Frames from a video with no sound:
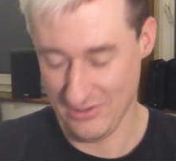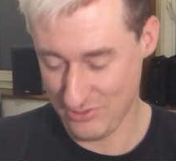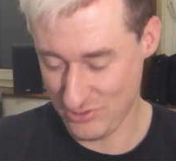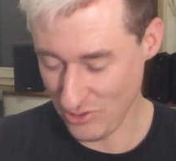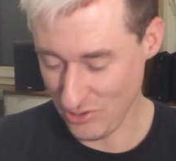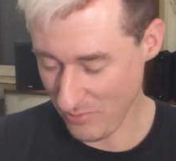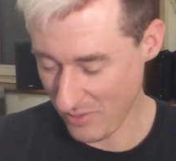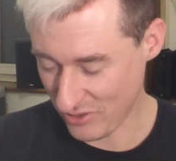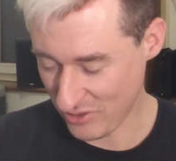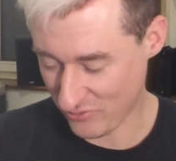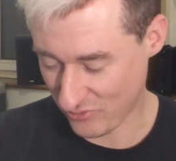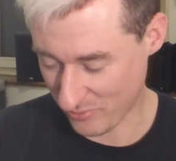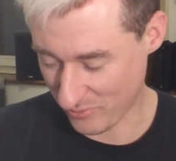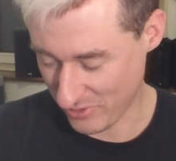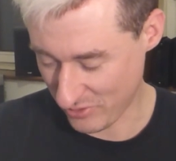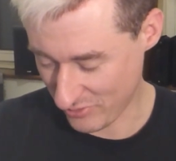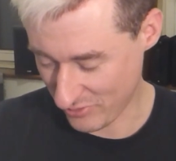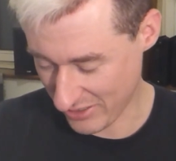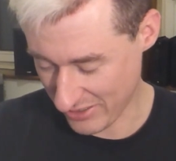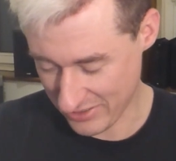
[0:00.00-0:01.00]
too much for
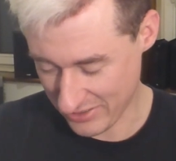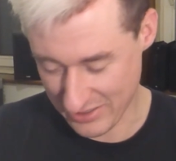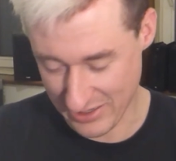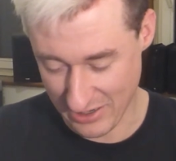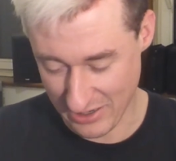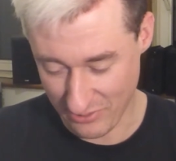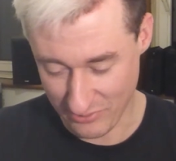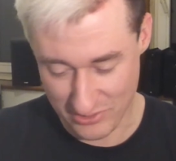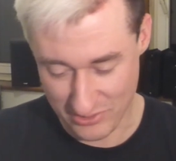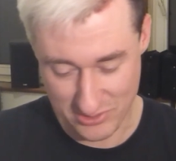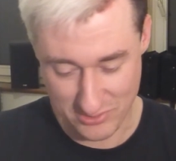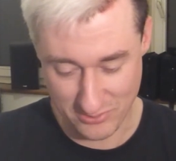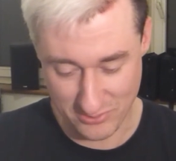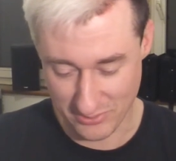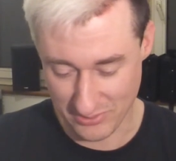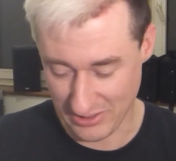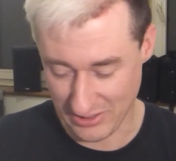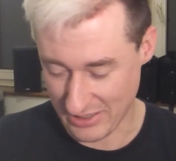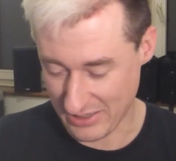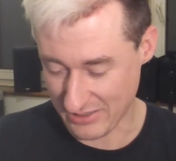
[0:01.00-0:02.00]
me right now
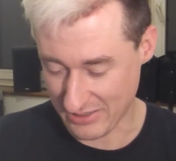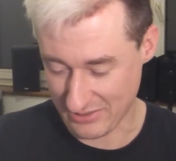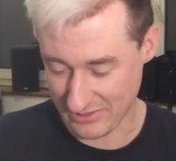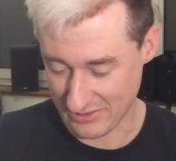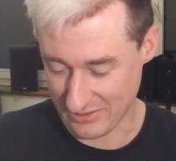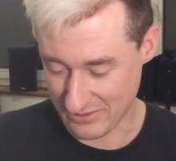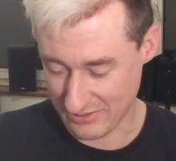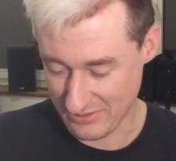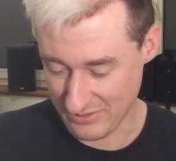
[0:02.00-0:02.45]
to like